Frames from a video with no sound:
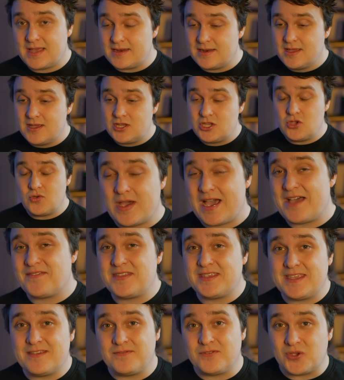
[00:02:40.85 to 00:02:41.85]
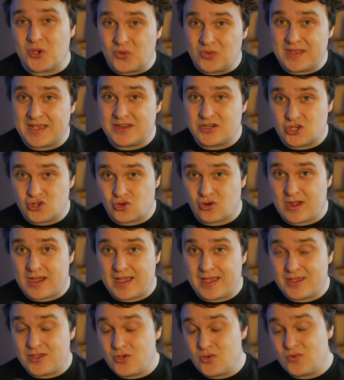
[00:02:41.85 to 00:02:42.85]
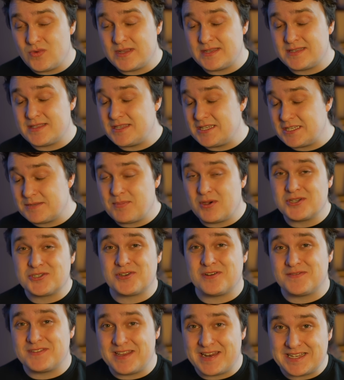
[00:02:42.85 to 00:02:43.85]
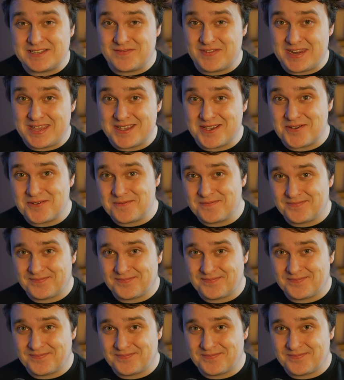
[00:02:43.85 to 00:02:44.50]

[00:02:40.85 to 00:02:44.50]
then you have to give GoLand a try, who is the sponsor of today's video.